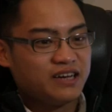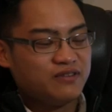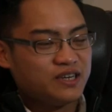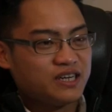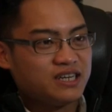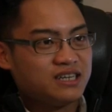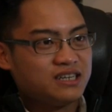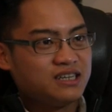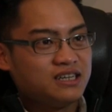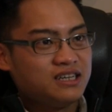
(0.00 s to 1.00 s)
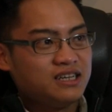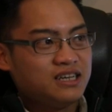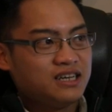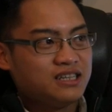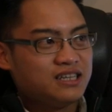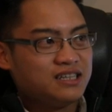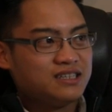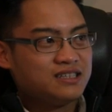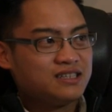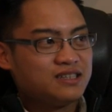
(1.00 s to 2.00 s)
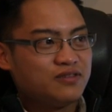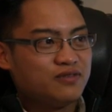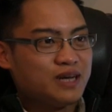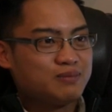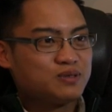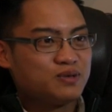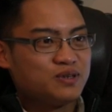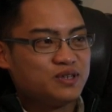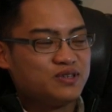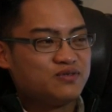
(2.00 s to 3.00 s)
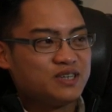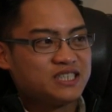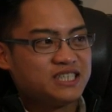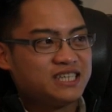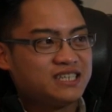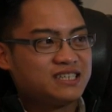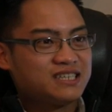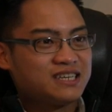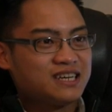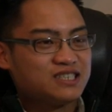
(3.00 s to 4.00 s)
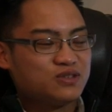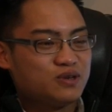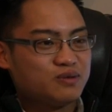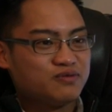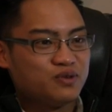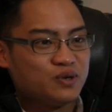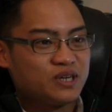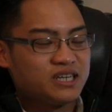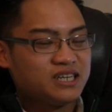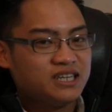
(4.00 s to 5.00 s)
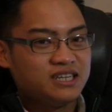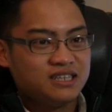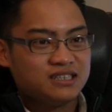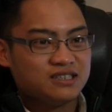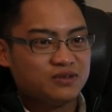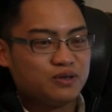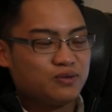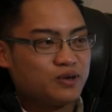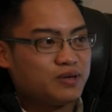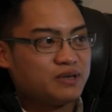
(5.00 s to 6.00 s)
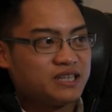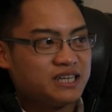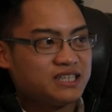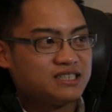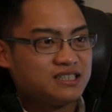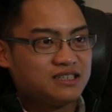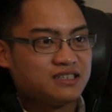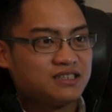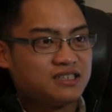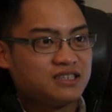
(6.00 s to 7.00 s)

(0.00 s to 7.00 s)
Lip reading: heavier, and then the flaps weren't really functioning as they were before, so we were worried about that too.